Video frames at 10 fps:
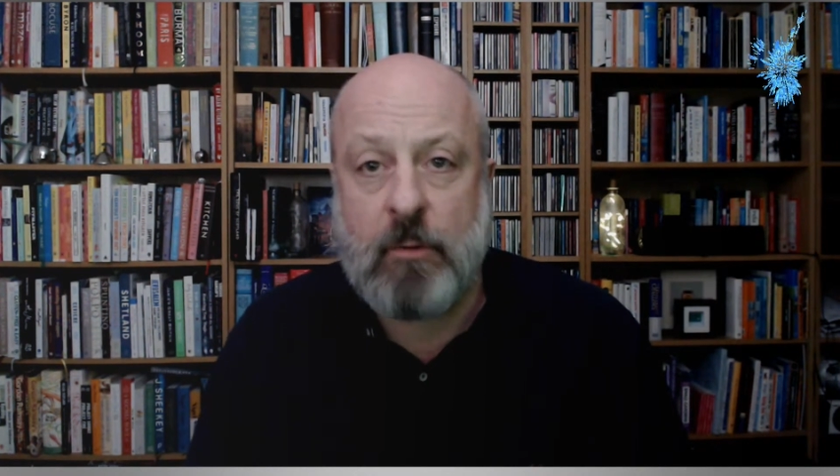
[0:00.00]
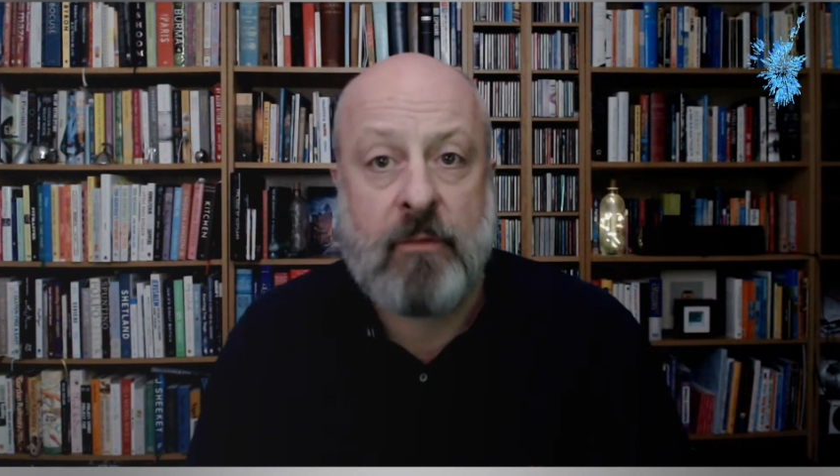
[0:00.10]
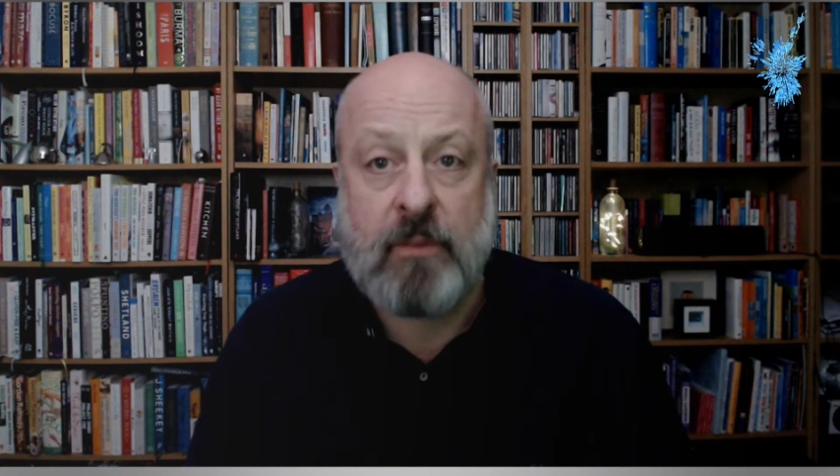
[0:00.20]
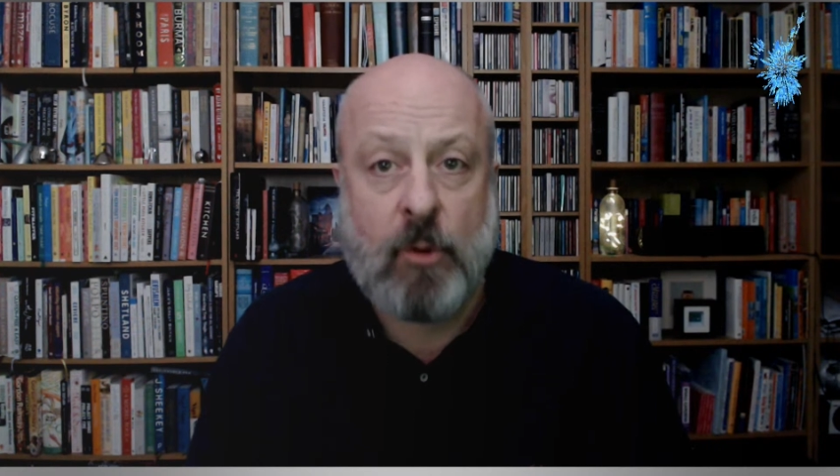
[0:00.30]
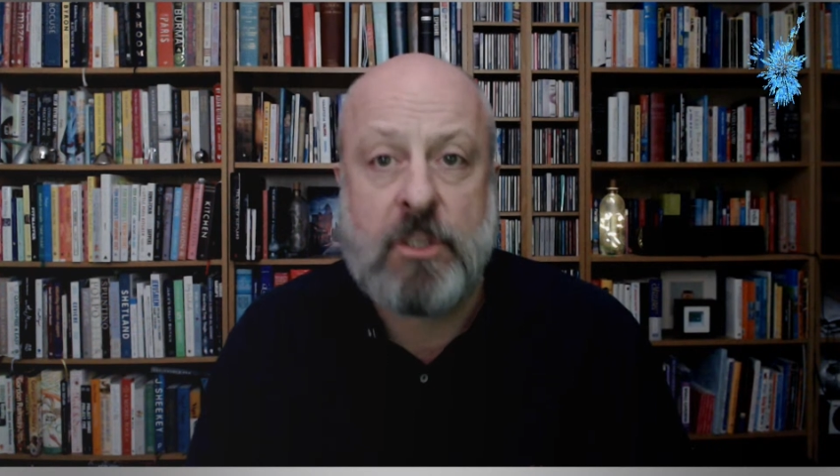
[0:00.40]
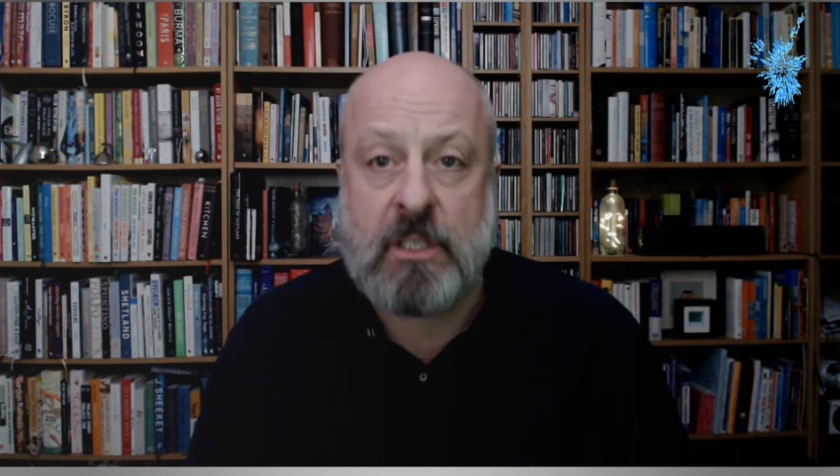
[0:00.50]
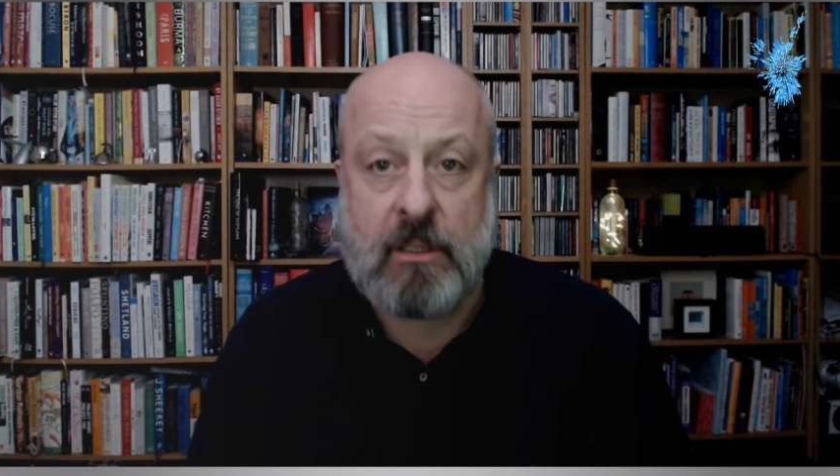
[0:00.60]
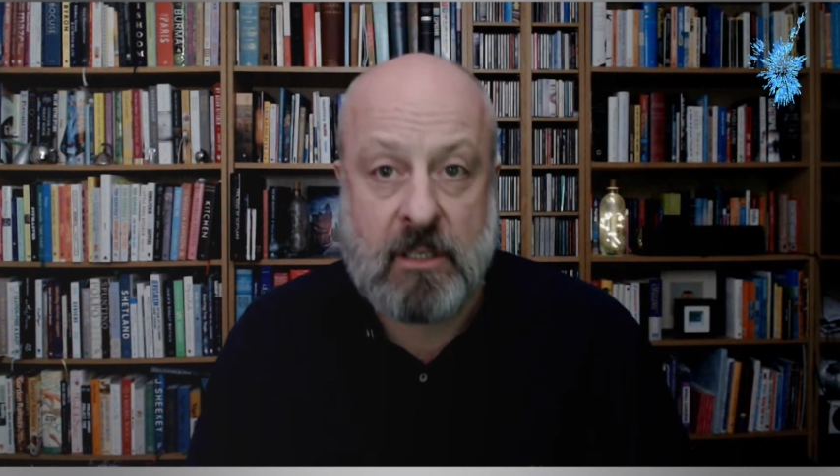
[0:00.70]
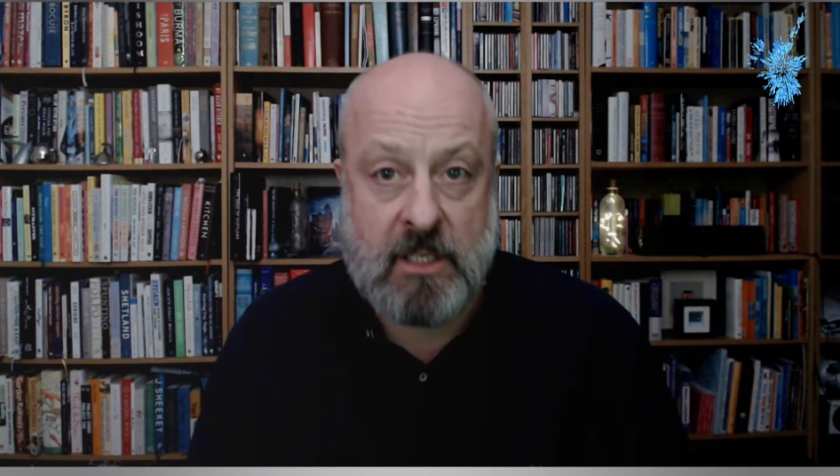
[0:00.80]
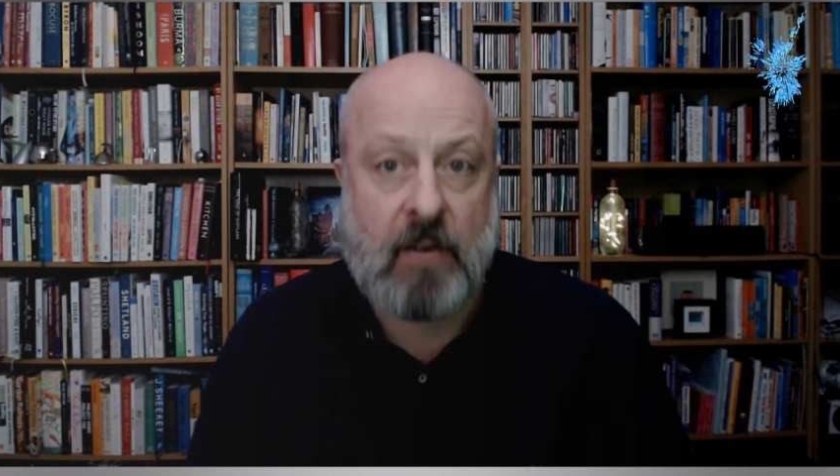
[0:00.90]
we have
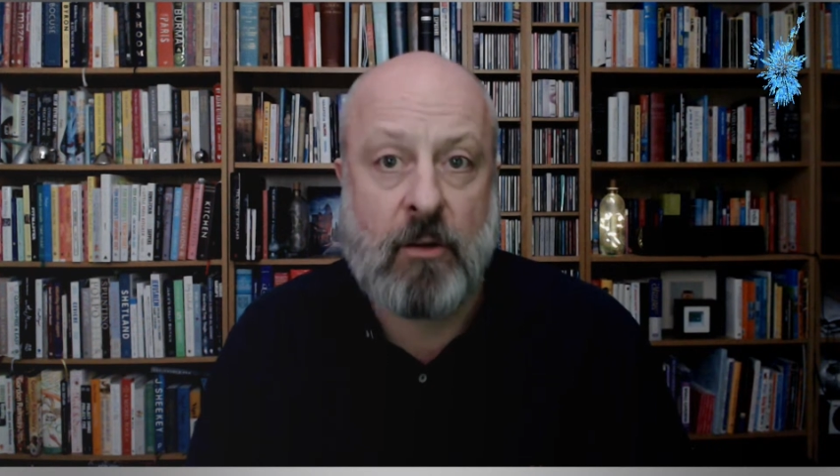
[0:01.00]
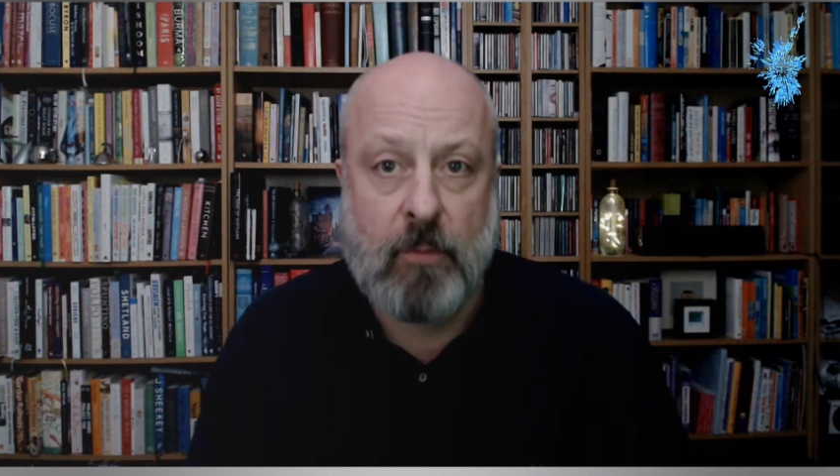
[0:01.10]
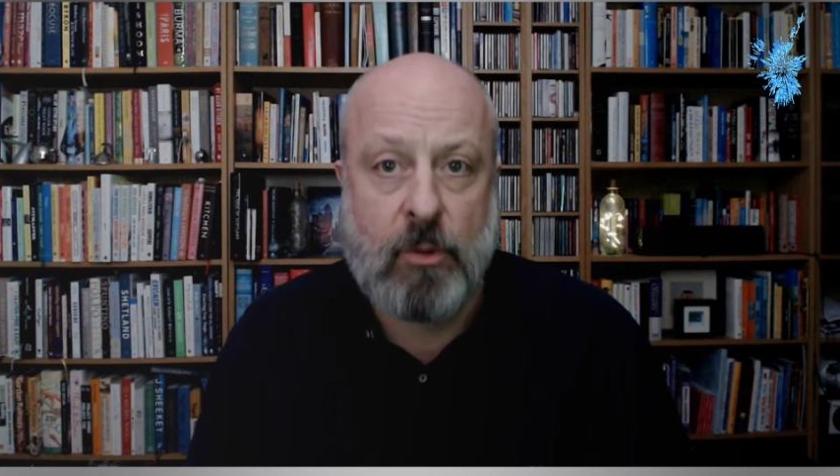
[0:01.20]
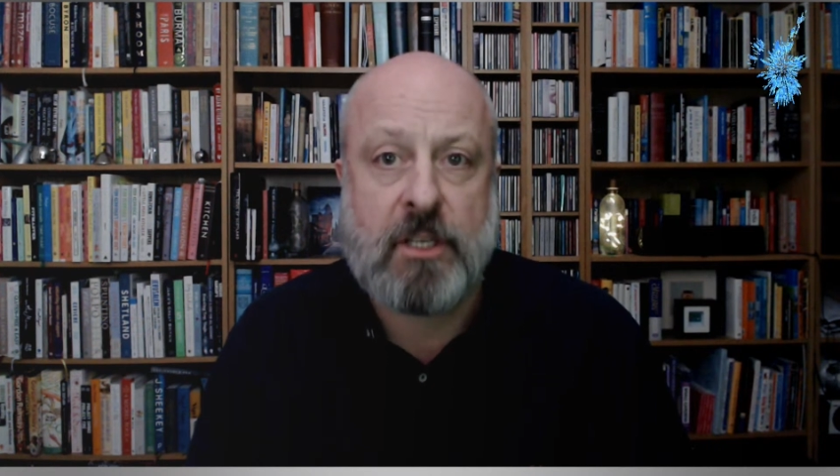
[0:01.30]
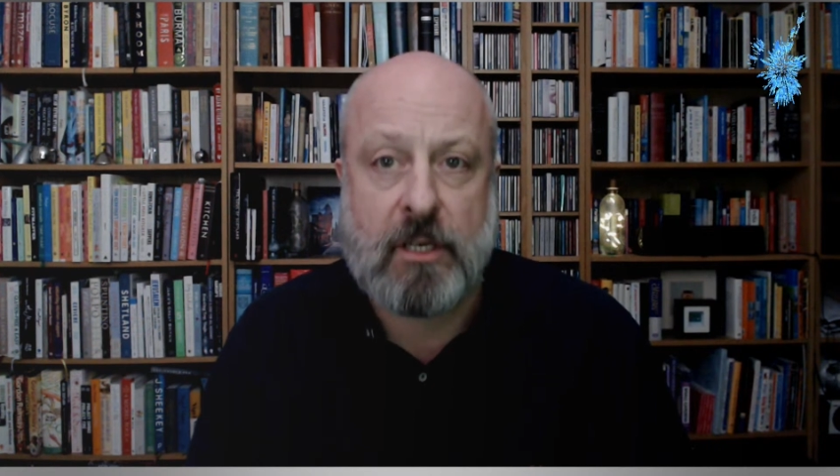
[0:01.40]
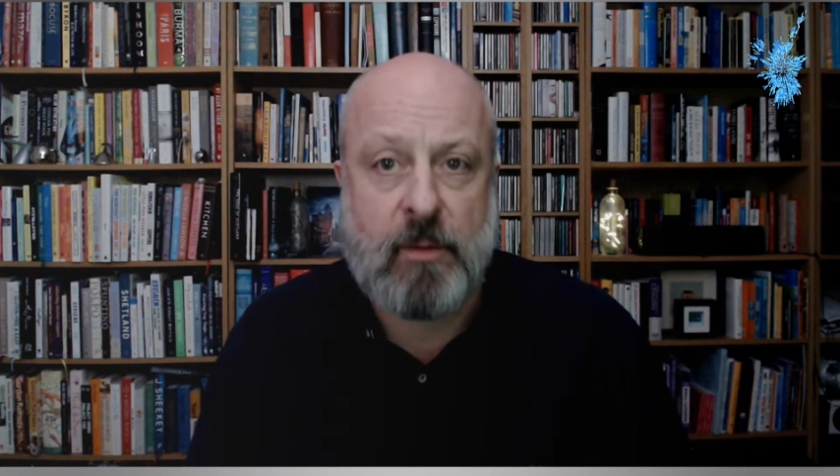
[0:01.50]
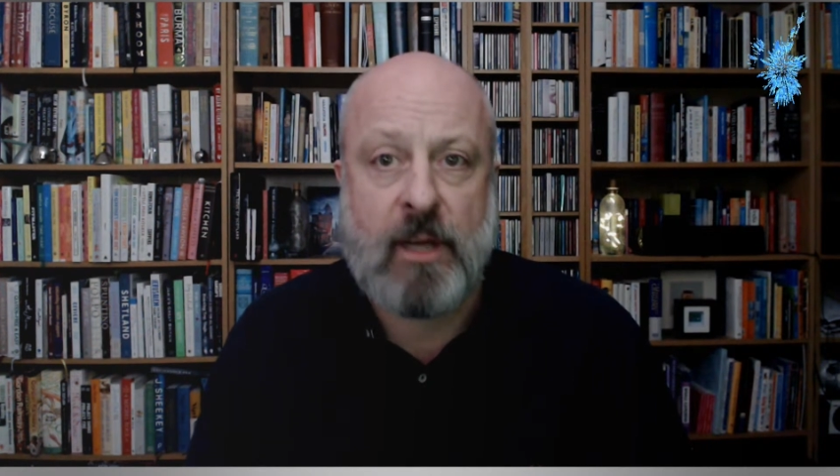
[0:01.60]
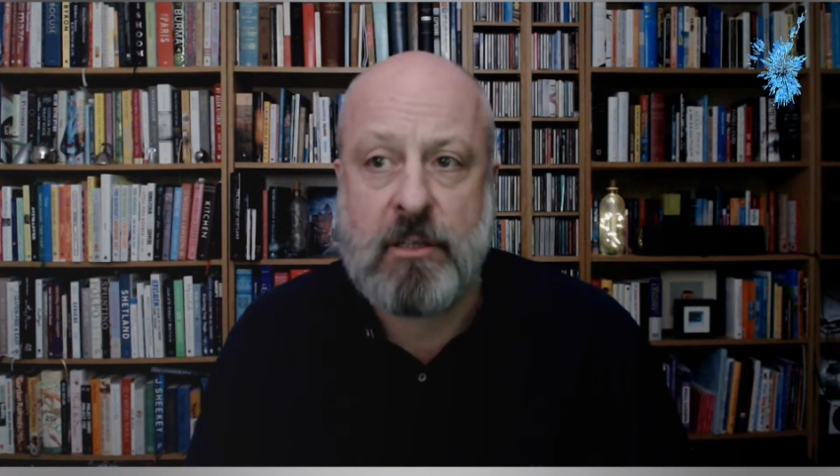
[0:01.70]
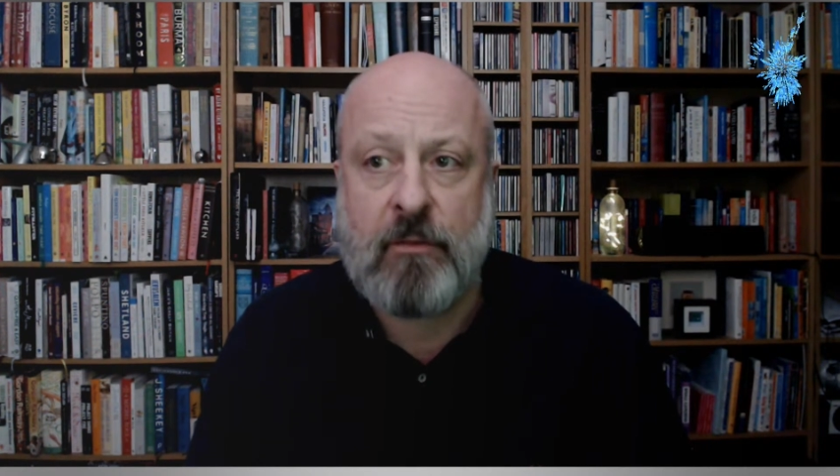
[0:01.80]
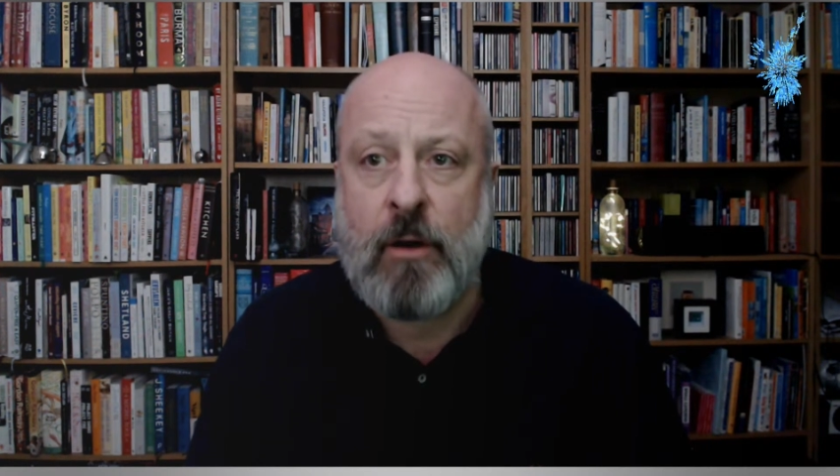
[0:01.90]
the single most
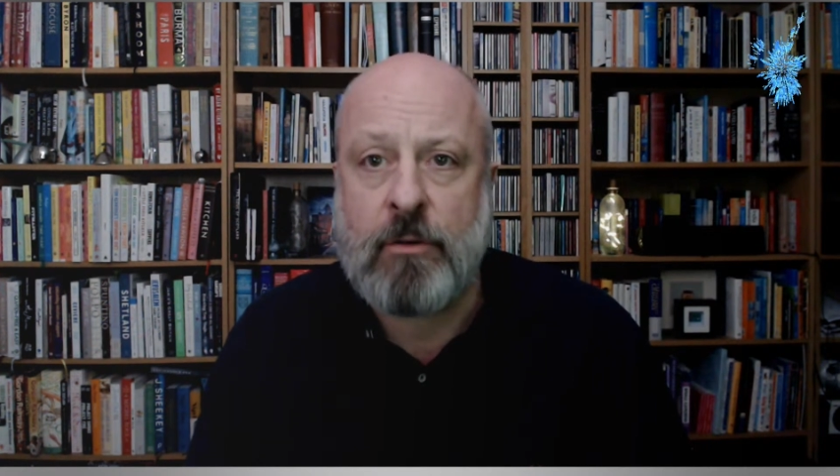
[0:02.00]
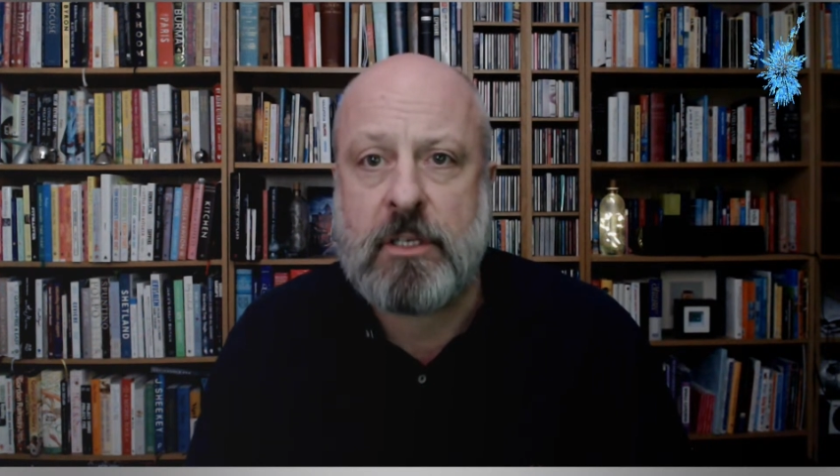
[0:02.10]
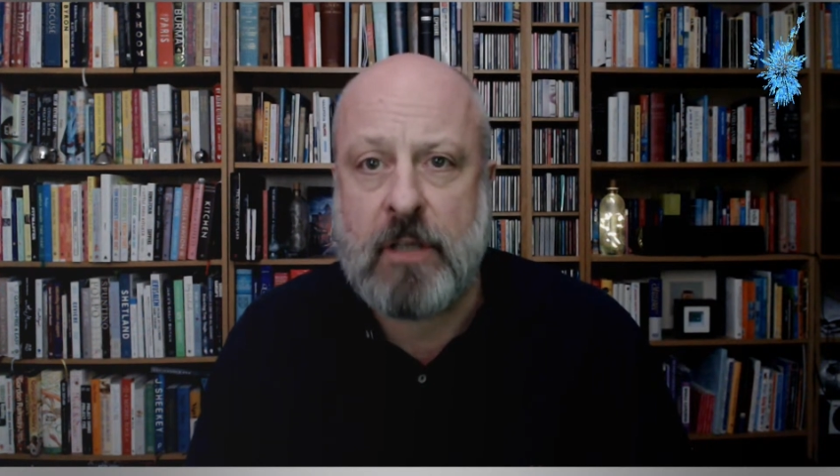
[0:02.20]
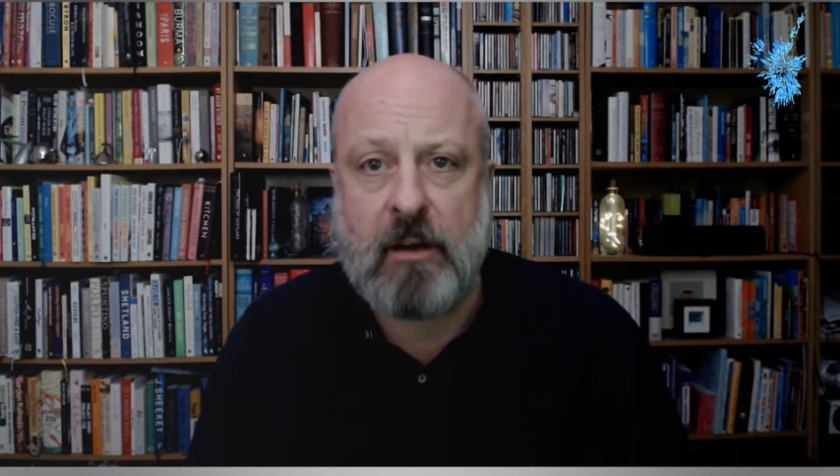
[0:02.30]
expensive house.